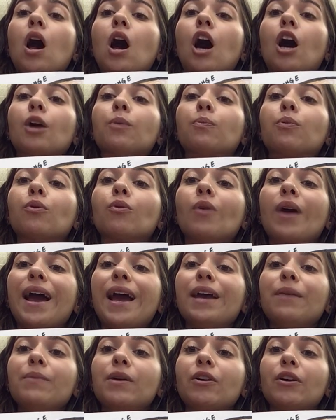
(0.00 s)
Our
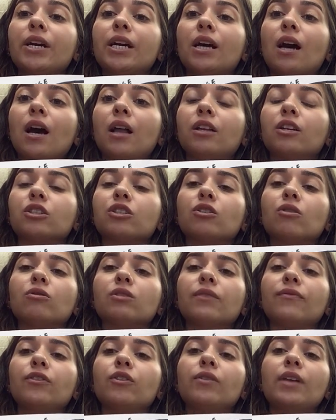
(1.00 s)
primary colors, those
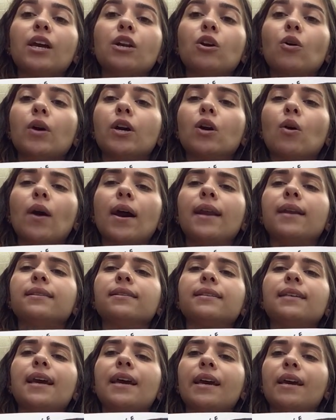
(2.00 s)
of you that know it, go ahead and
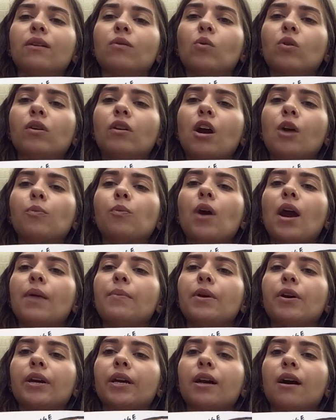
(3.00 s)
say it. What are our
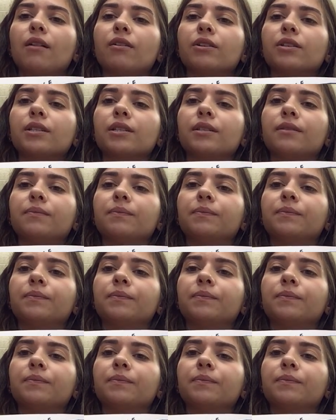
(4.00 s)
primary colors?